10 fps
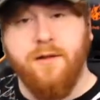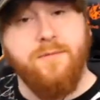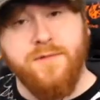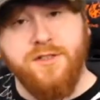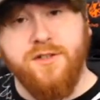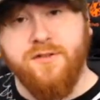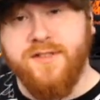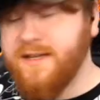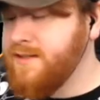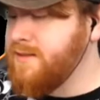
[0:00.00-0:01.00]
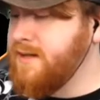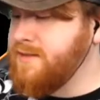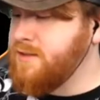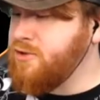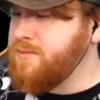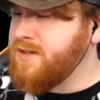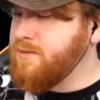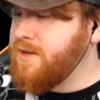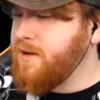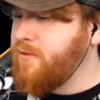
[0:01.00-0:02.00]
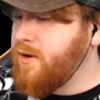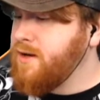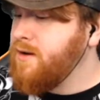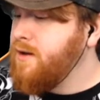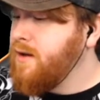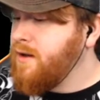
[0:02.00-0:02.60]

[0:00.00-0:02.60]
which is always nice. That's the Dreams community for you.